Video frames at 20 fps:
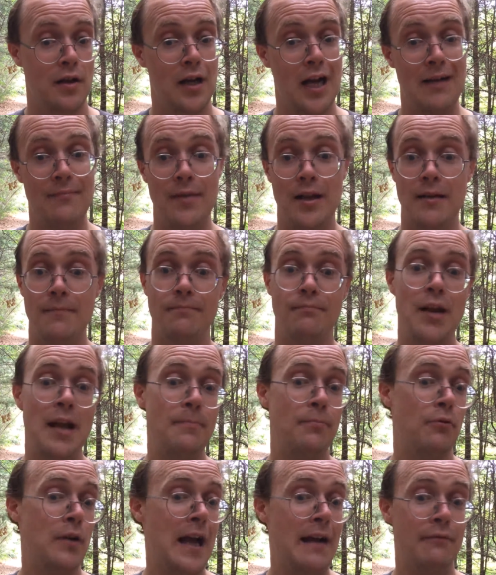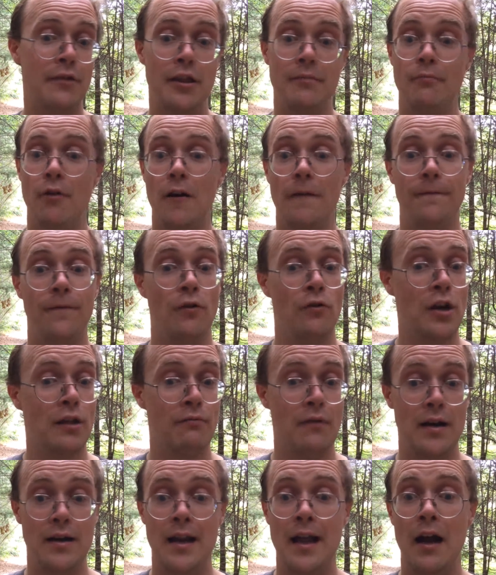I mean, people have smartphones
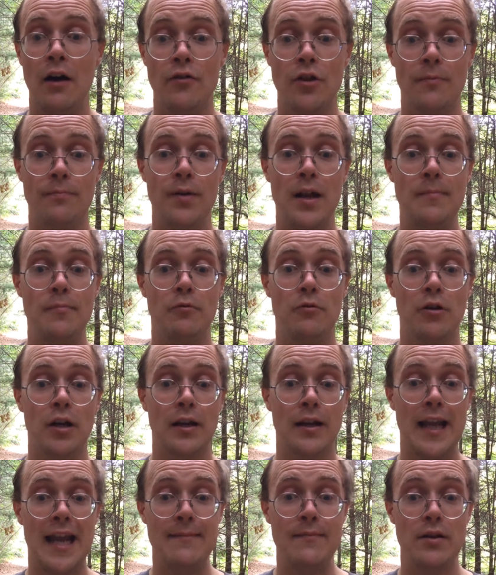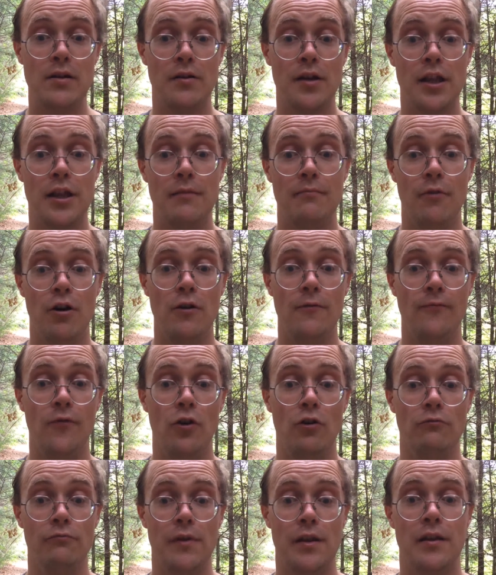right now. People are gaming on
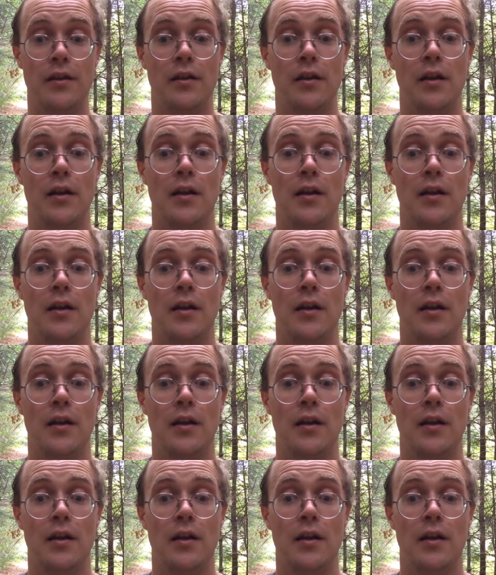smartphones.